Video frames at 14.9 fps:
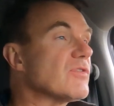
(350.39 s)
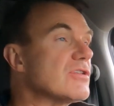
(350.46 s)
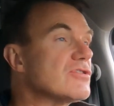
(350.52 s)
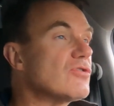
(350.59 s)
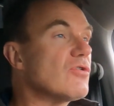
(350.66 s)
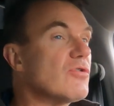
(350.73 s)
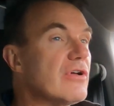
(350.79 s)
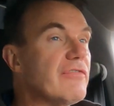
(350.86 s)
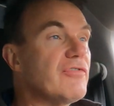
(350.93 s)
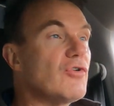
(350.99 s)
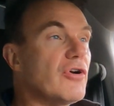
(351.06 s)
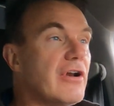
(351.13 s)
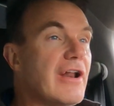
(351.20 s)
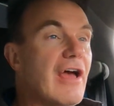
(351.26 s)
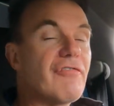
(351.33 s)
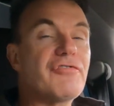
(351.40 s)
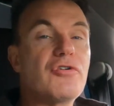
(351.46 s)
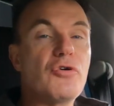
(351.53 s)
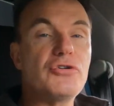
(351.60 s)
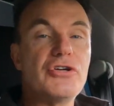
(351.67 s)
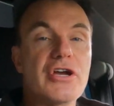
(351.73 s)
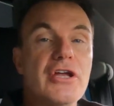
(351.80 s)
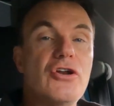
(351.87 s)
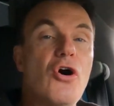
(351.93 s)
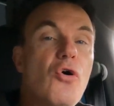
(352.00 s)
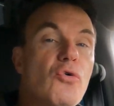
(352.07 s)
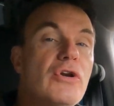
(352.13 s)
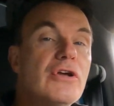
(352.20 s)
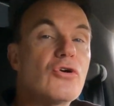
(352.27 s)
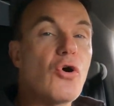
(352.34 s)
so if you're on an F road you can
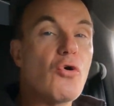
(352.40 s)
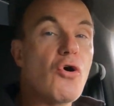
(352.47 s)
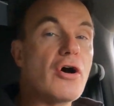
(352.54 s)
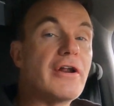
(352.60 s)
only go